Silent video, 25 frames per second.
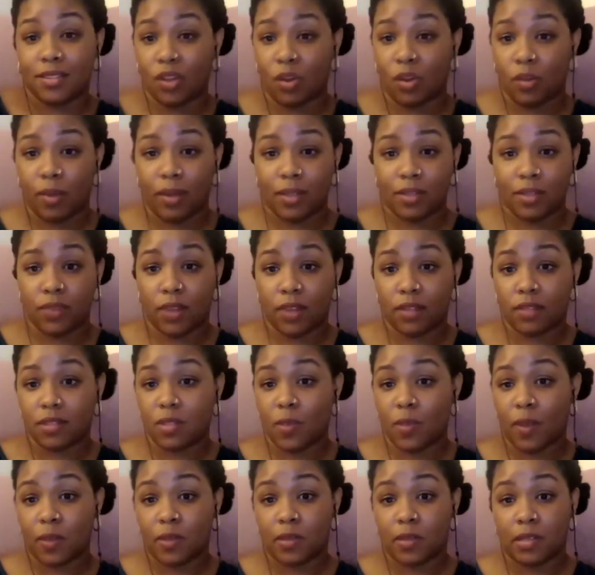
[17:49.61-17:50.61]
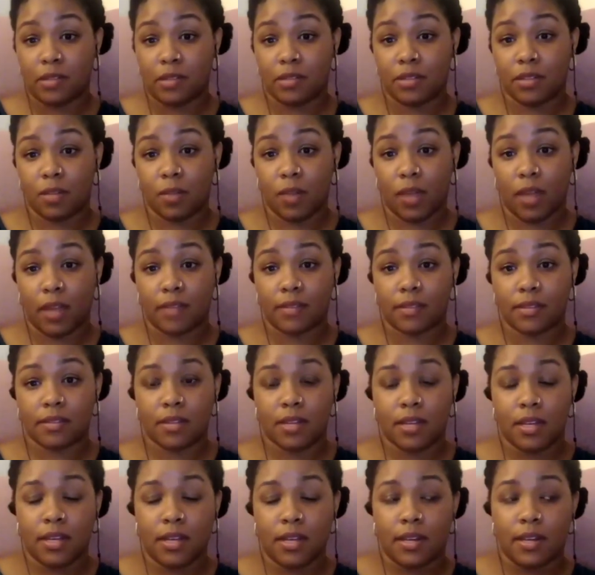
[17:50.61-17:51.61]
you know, best friends, spouses, siblings.
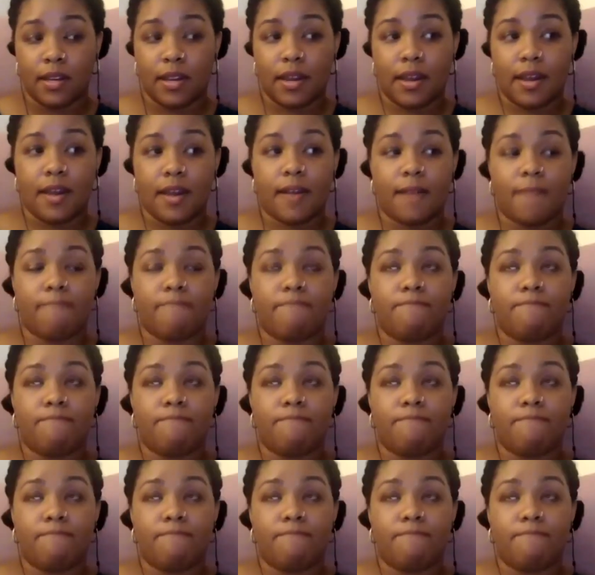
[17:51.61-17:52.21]
Um,